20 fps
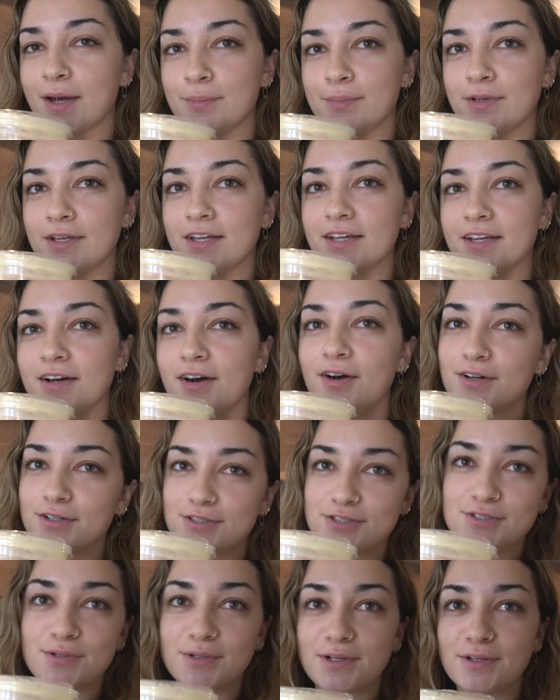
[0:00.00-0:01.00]
Happy
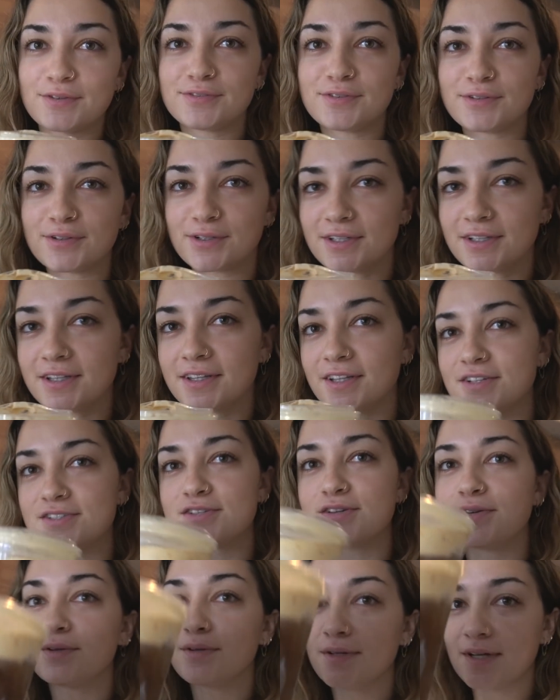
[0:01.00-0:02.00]
August 24th,
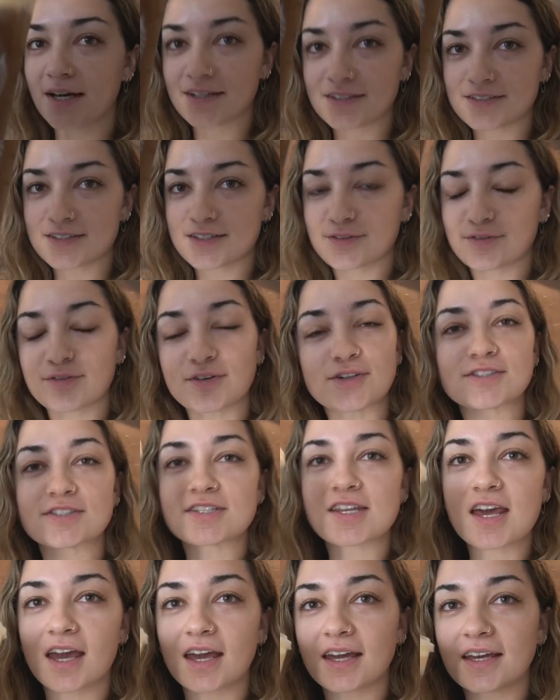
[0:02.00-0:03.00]
also known as
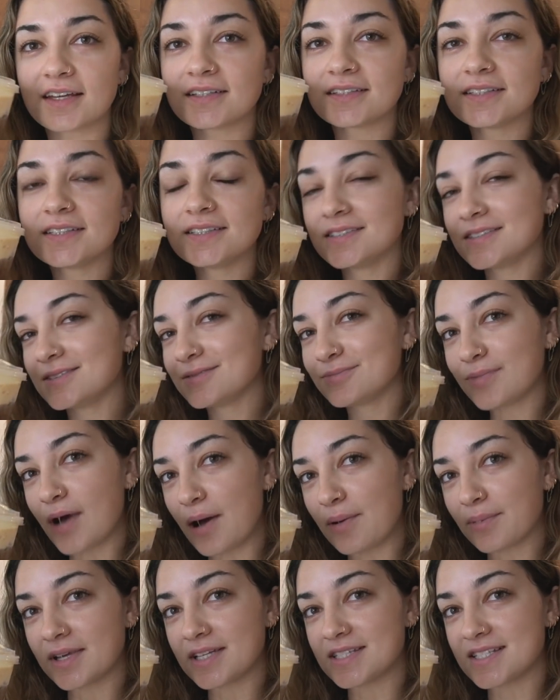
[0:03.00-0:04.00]
First Day
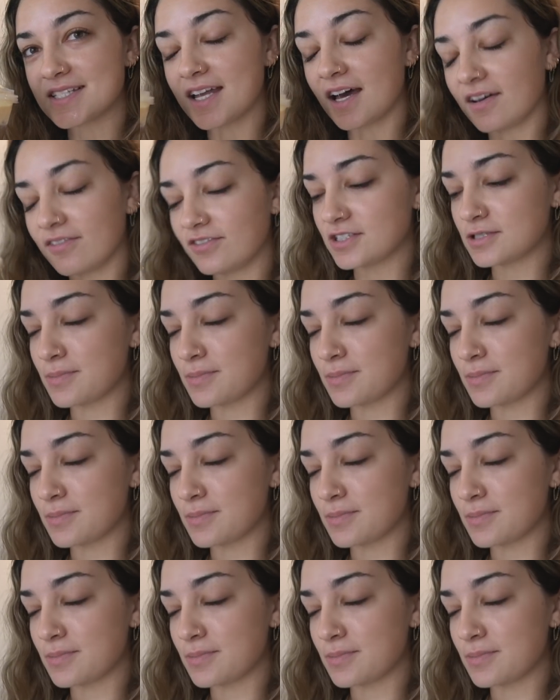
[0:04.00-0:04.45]
Pumpkin Stuff.